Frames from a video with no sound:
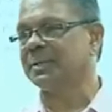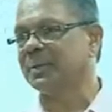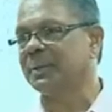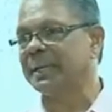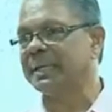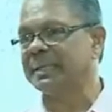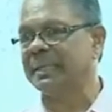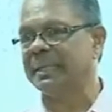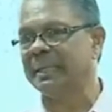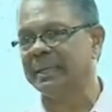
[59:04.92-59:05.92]
stories
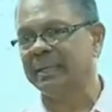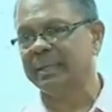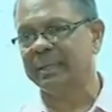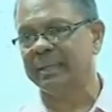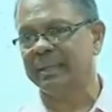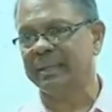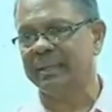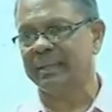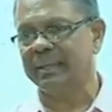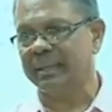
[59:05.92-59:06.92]
in
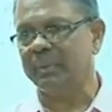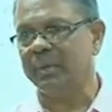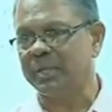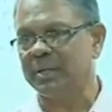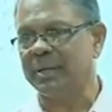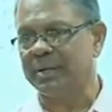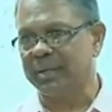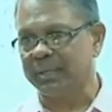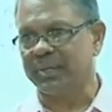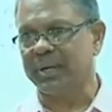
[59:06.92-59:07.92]
the Buddhist
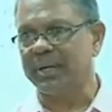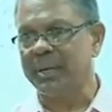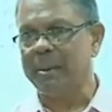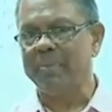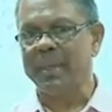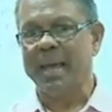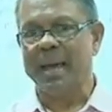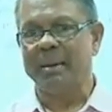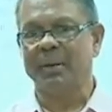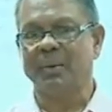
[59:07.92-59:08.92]
literature, right?
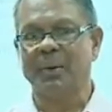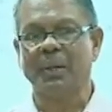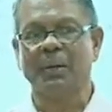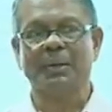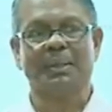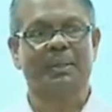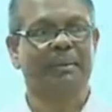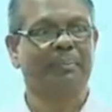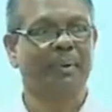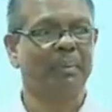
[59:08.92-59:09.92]
All those
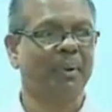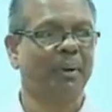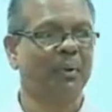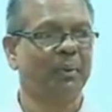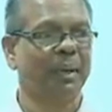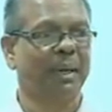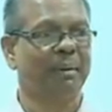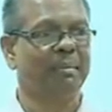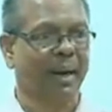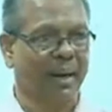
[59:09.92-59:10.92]
people who
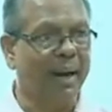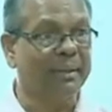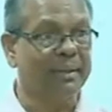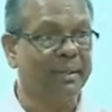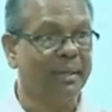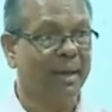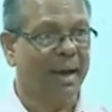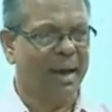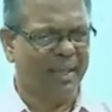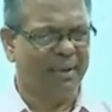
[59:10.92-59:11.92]
became arahants,
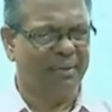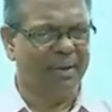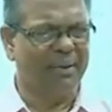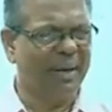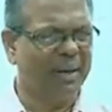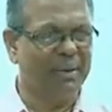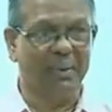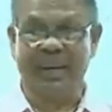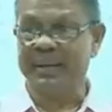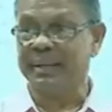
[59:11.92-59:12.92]
are they very well
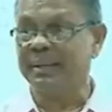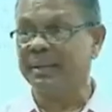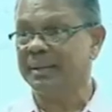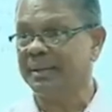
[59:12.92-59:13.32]
educated?